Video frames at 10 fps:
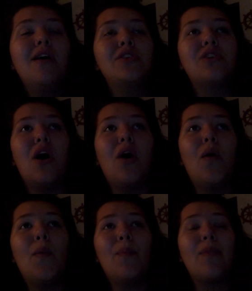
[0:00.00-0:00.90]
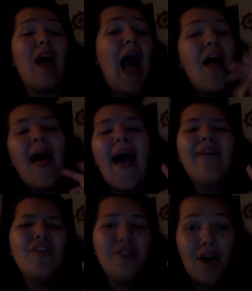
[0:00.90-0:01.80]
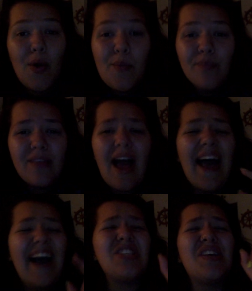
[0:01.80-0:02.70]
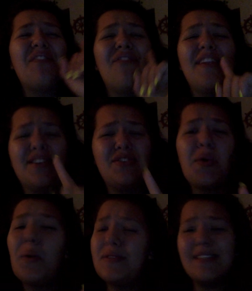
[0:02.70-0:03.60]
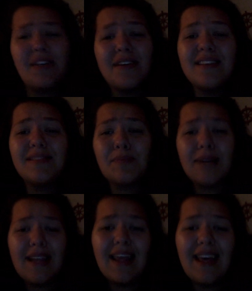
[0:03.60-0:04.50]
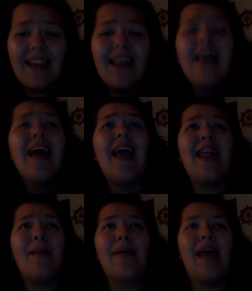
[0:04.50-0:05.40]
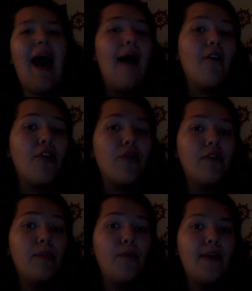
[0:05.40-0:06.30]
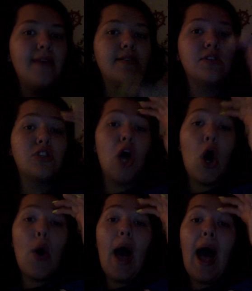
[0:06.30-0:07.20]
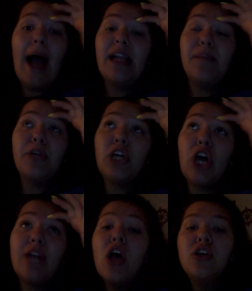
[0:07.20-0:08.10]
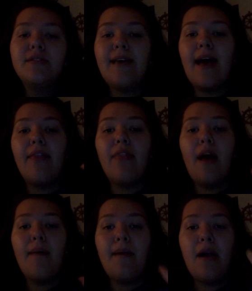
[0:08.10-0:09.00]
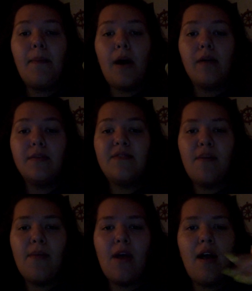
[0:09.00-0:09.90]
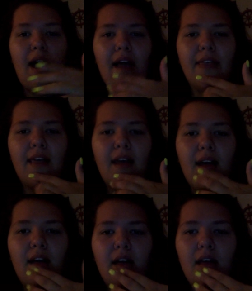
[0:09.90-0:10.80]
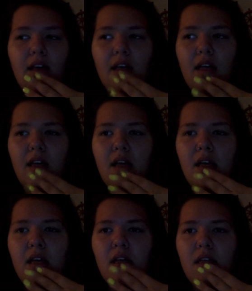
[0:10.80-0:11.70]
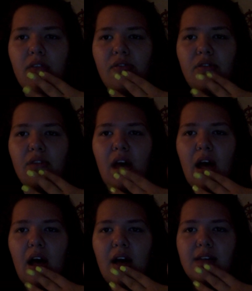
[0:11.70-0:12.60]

So I'll have you know, I actually finished the whole series, reading it, and I'm like halfway through in the movies. So I did pretty good. So yeah, Harry Potter was filmed there. I think the